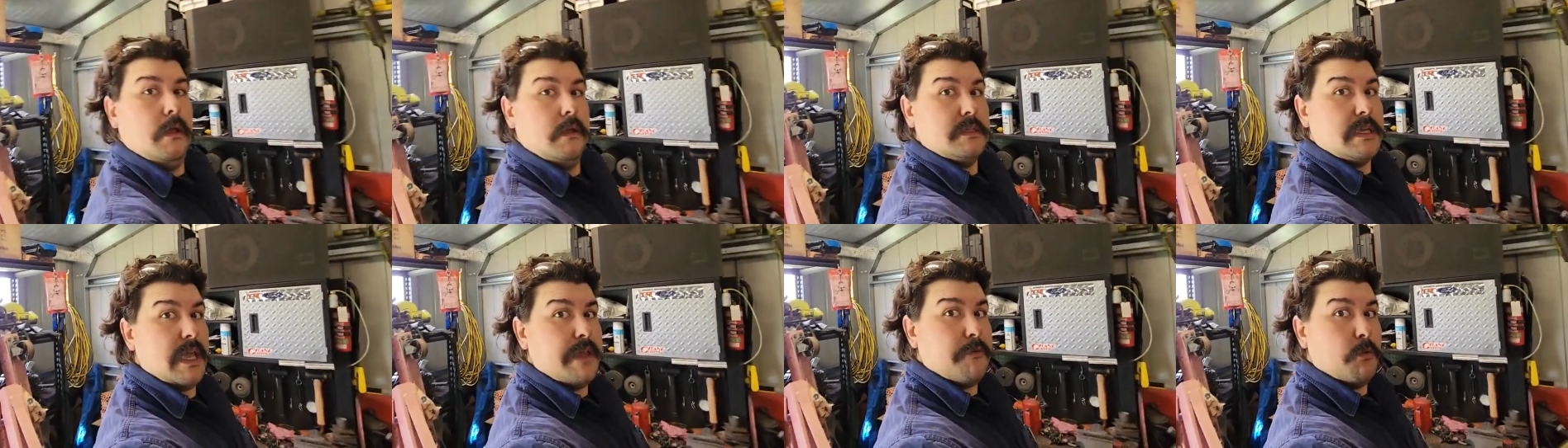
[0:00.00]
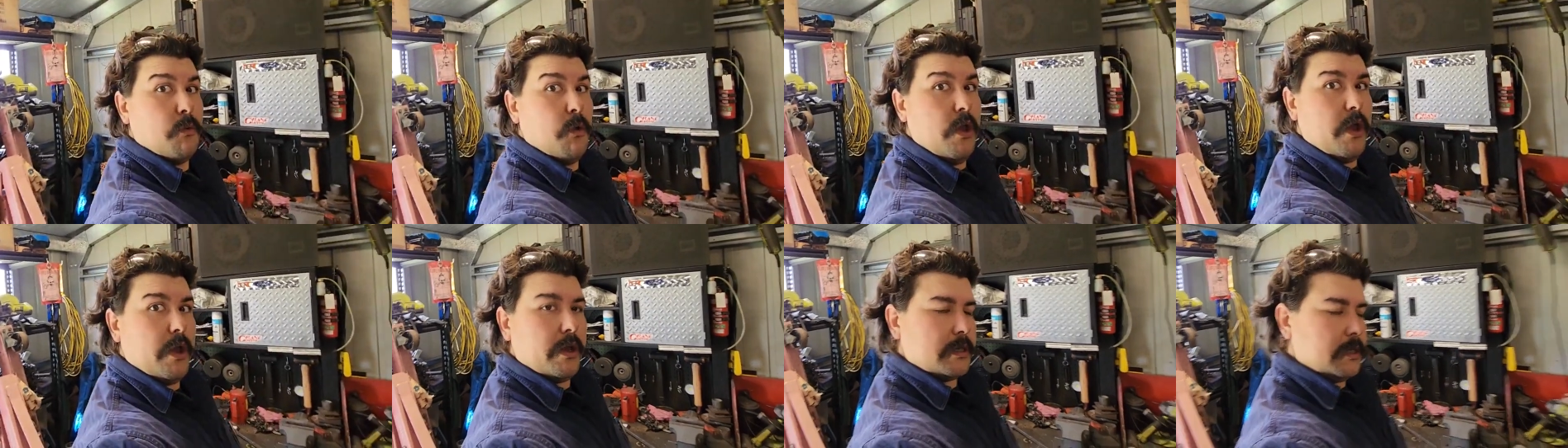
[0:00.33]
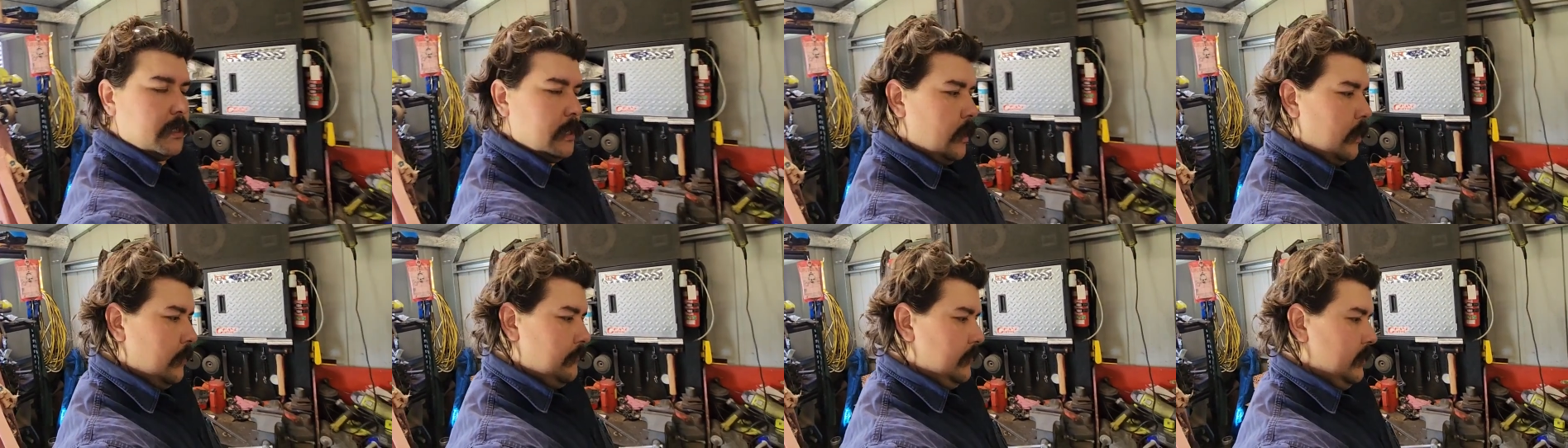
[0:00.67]
See if it
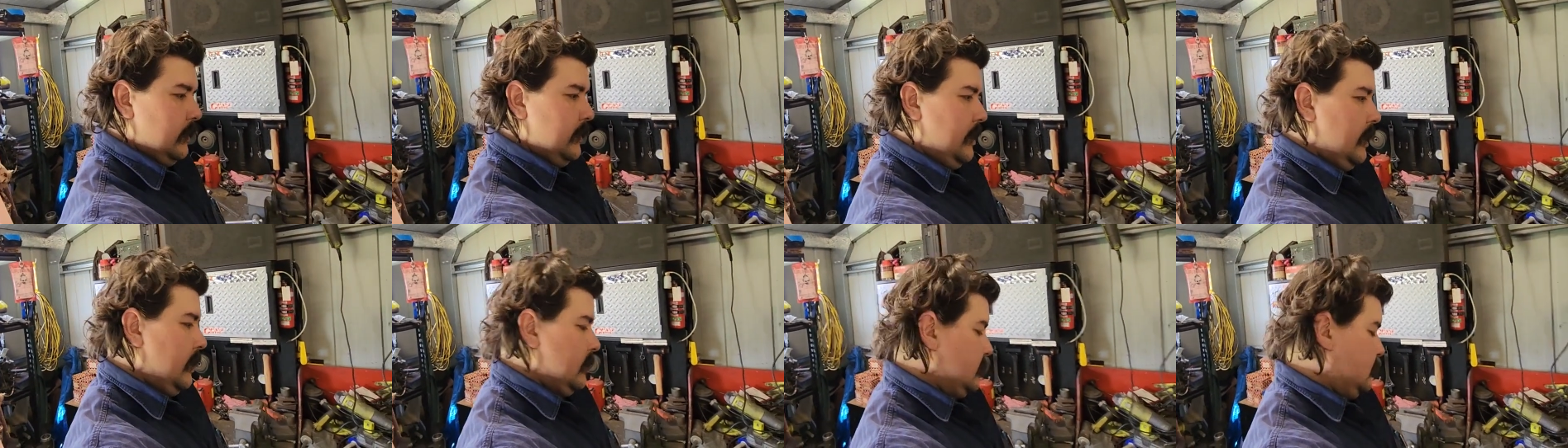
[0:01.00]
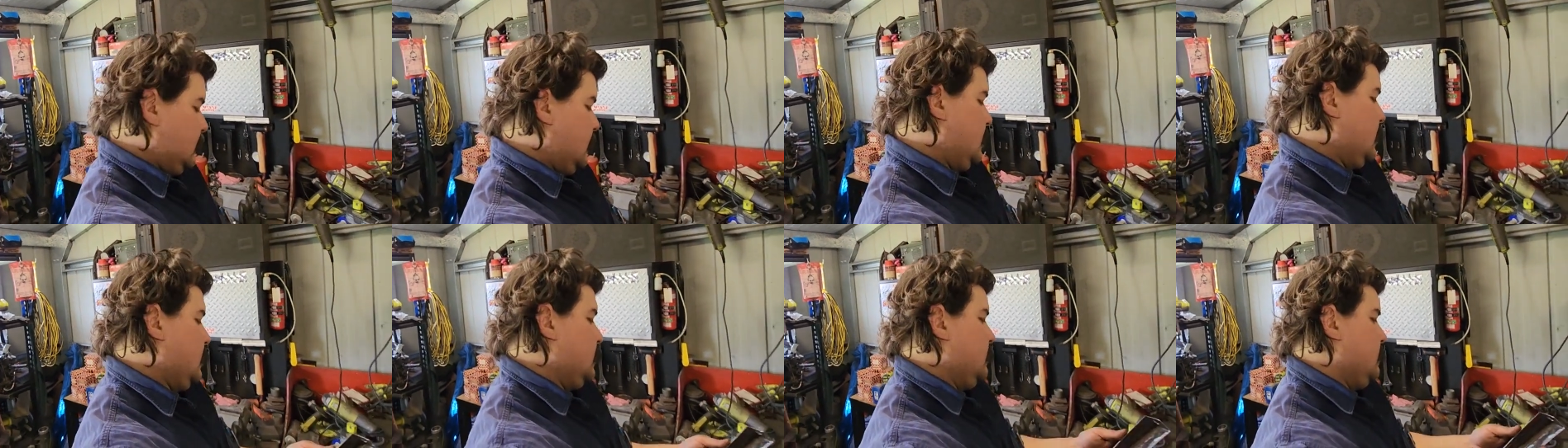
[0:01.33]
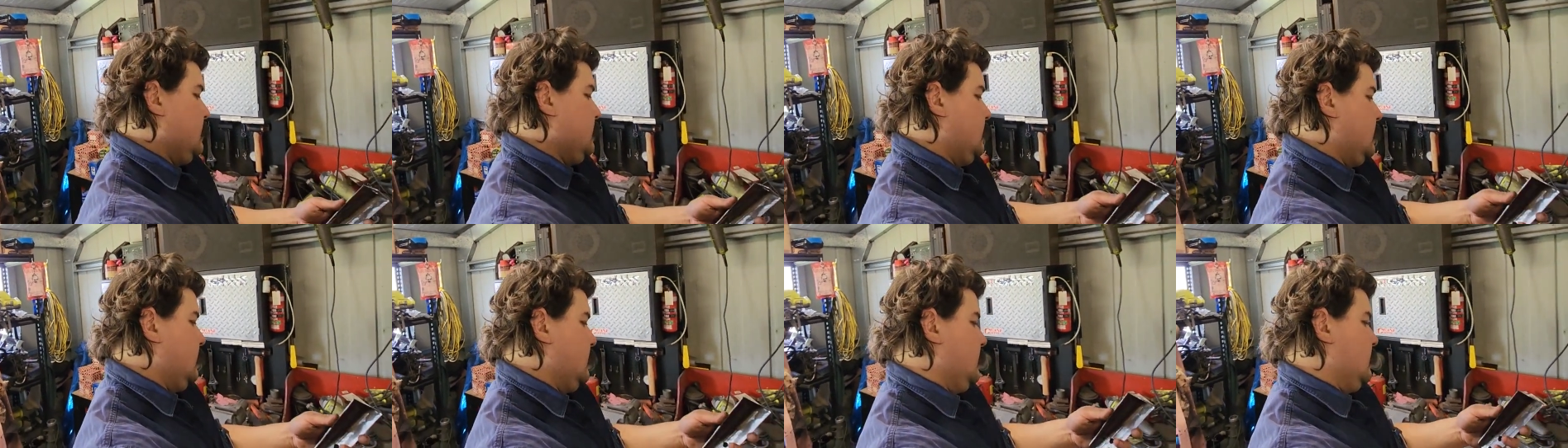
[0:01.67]
works. Hopefully it does.
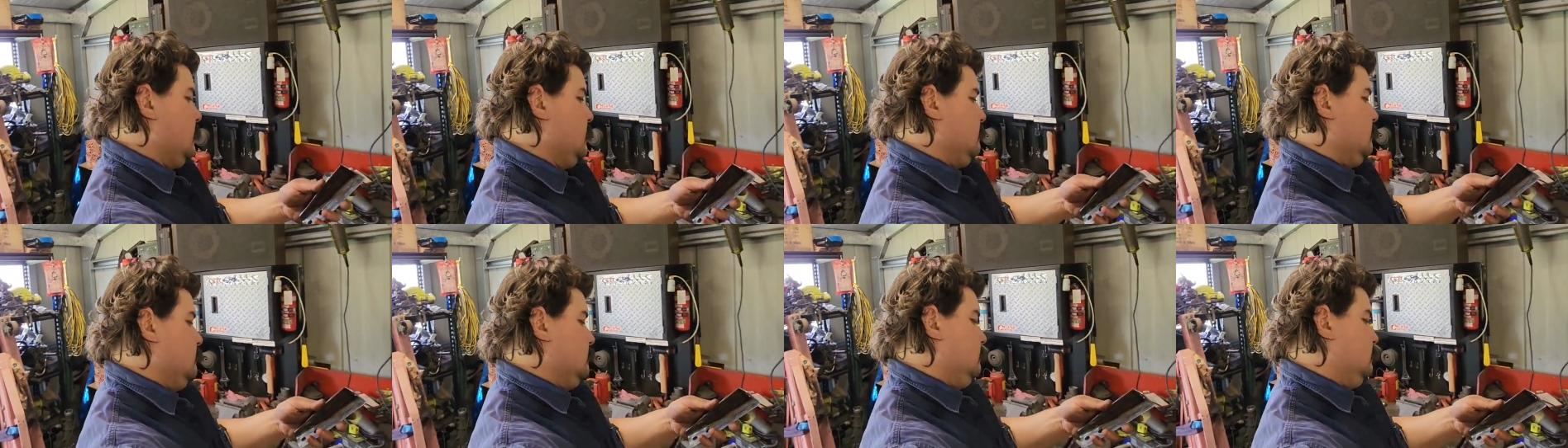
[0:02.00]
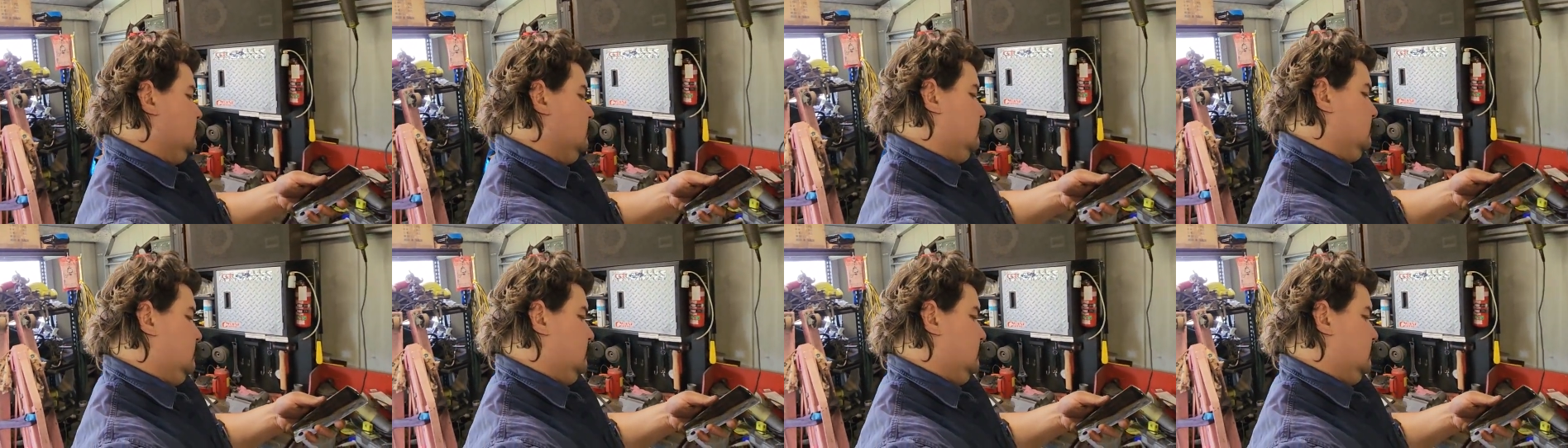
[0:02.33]
Um,